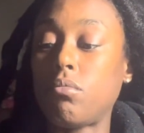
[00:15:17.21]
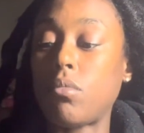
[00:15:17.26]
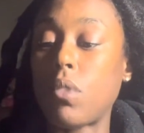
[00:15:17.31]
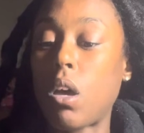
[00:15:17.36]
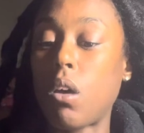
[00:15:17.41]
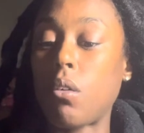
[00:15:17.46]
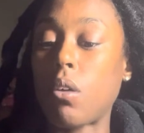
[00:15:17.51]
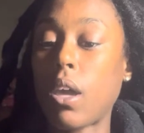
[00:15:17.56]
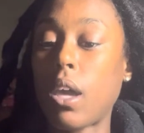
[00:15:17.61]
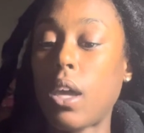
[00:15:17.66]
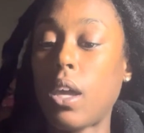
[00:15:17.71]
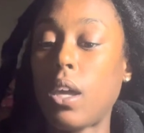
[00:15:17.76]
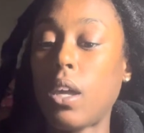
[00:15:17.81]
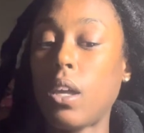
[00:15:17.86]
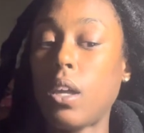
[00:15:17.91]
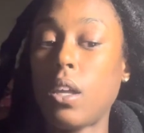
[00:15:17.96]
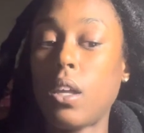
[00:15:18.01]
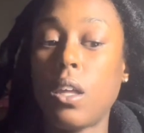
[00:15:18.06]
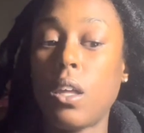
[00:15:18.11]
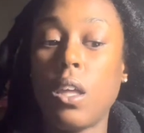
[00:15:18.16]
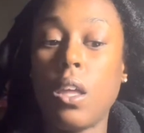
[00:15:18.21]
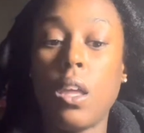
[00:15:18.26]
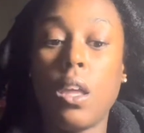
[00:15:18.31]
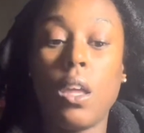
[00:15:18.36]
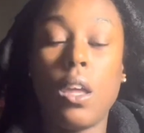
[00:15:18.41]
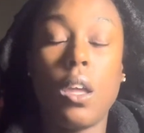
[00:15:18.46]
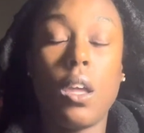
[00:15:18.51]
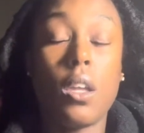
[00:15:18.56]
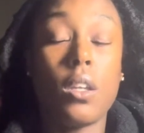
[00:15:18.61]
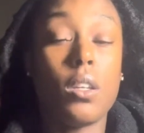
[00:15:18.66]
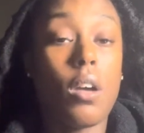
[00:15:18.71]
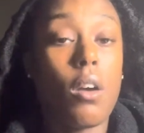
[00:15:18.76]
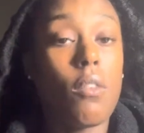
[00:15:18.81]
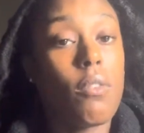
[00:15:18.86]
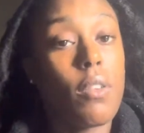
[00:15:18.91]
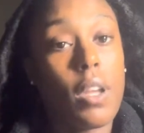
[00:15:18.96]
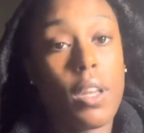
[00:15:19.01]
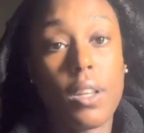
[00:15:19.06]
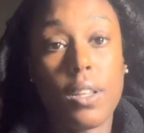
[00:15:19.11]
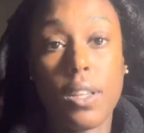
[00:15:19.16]
Okay, don't
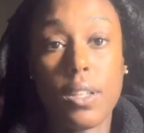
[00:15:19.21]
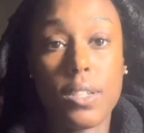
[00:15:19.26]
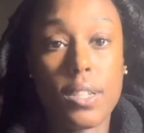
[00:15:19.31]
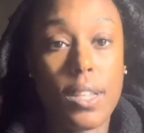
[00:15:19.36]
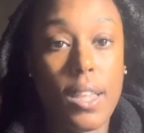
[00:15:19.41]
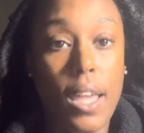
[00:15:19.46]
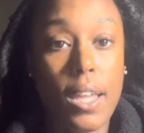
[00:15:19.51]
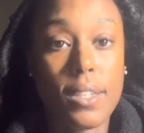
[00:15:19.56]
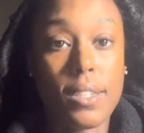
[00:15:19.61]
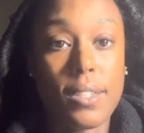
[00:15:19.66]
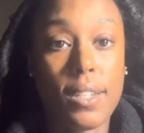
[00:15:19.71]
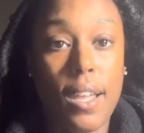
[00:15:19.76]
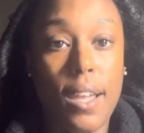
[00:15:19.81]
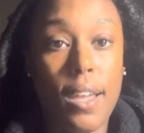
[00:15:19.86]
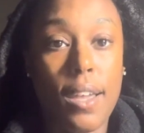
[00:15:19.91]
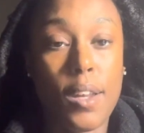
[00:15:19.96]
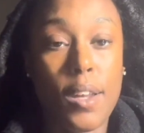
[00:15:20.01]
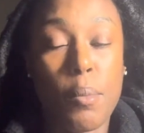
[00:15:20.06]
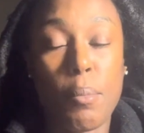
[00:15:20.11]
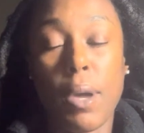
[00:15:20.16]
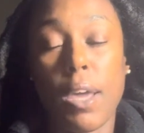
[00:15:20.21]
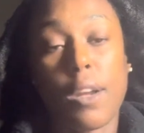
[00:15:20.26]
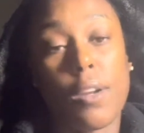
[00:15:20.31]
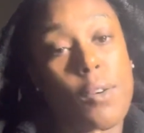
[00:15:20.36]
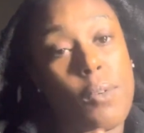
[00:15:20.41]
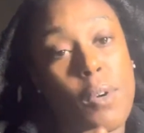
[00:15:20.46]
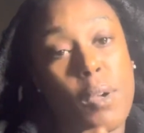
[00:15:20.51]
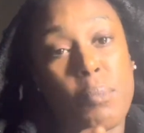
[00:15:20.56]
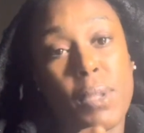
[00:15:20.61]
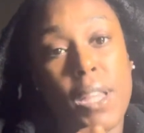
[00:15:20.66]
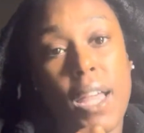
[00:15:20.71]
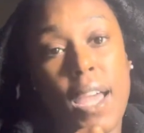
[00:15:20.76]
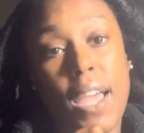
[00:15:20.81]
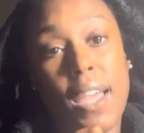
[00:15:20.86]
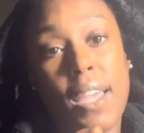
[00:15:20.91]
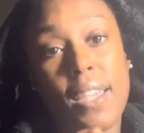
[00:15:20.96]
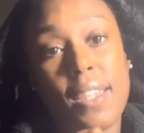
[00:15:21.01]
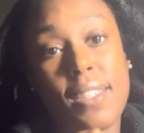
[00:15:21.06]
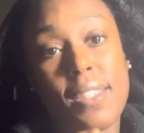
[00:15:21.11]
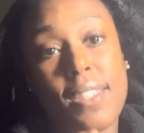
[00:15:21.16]
forget to let your light shine no matter who it
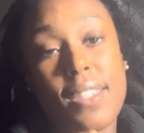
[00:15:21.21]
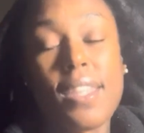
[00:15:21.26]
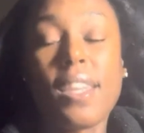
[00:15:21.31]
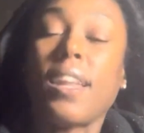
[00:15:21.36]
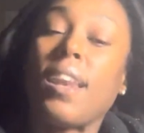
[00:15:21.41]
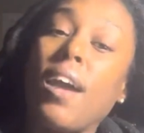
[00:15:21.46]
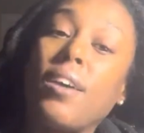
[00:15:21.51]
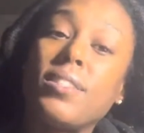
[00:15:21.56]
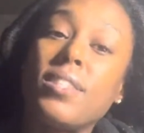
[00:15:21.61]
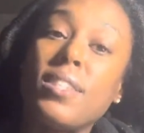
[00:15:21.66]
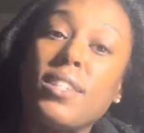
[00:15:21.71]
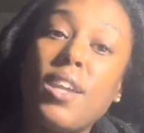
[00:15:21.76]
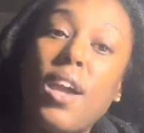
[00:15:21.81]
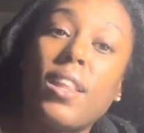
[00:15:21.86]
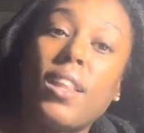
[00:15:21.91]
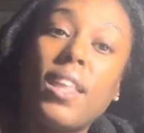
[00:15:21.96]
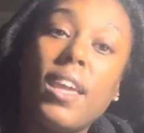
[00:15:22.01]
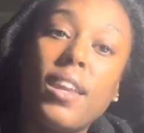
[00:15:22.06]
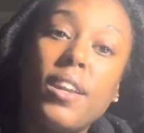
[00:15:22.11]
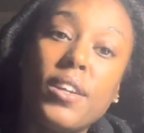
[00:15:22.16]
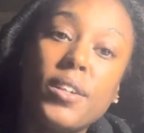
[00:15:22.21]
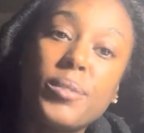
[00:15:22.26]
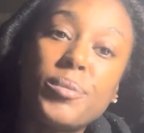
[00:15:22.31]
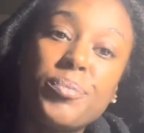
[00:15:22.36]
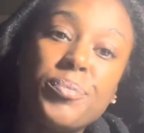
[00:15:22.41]
blinds, and I'll see y'all later.